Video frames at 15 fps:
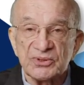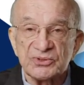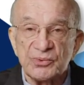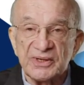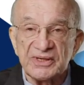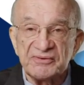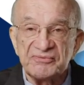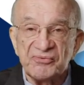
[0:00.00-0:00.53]

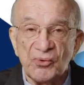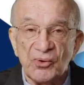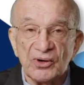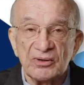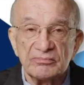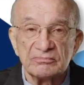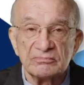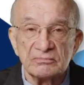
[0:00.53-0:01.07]

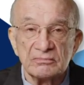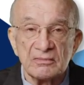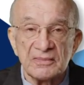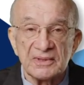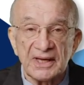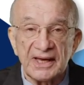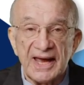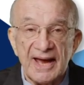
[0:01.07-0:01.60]
24,
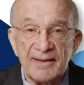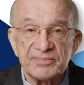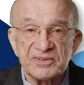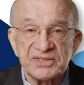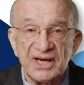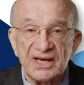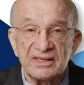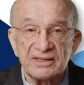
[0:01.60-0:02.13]
the CAP
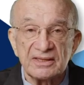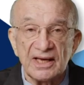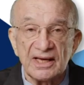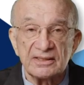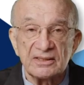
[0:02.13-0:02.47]
said